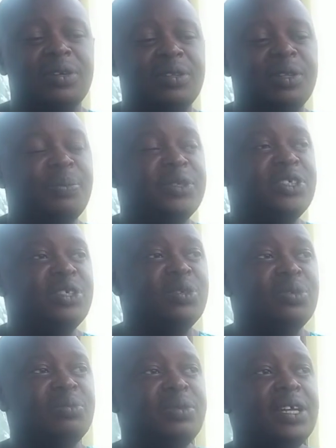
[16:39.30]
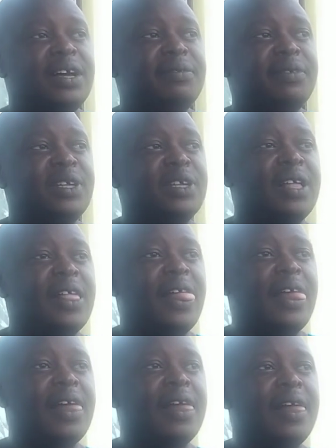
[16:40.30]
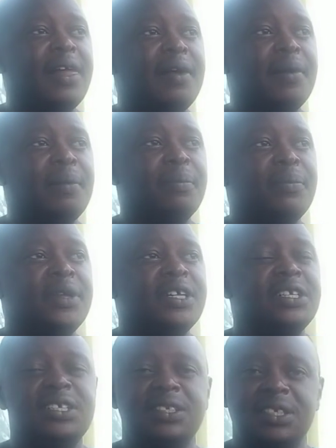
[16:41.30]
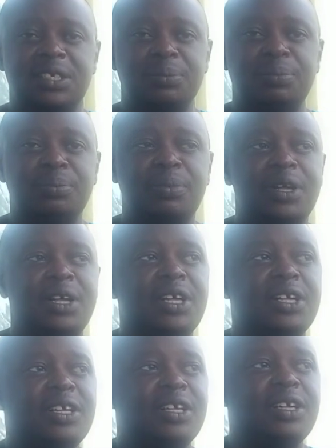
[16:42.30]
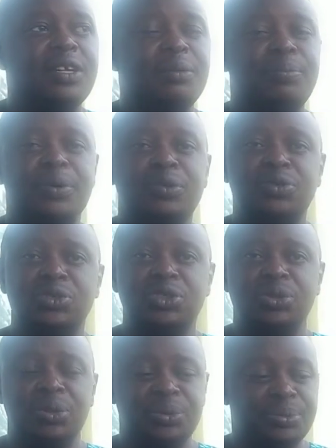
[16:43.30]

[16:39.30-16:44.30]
the patient could be having disc protrusion.